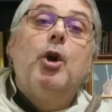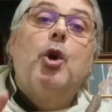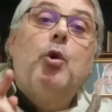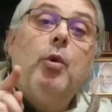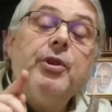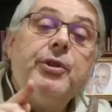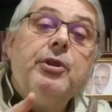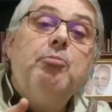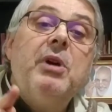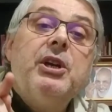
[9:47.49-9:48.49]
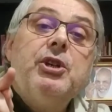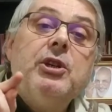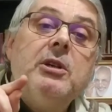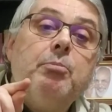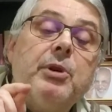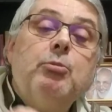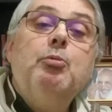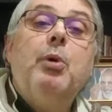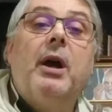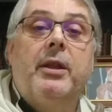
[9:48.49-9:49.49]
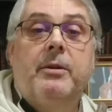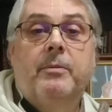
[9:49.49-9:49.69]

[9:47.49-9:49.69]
quoted by Srila Prabhupada.